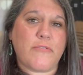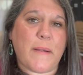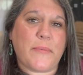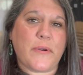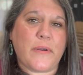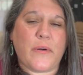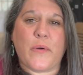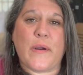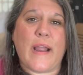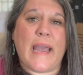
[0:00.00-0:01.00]
prepper
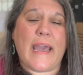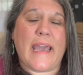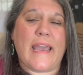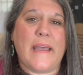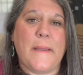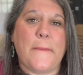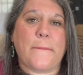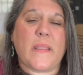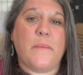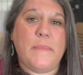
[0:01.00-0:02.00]
or a
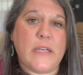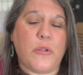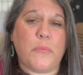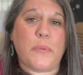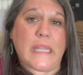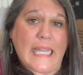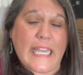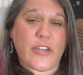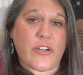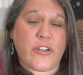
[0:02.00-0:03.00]
meal
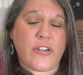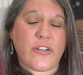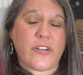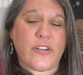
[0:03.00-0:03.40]
planner?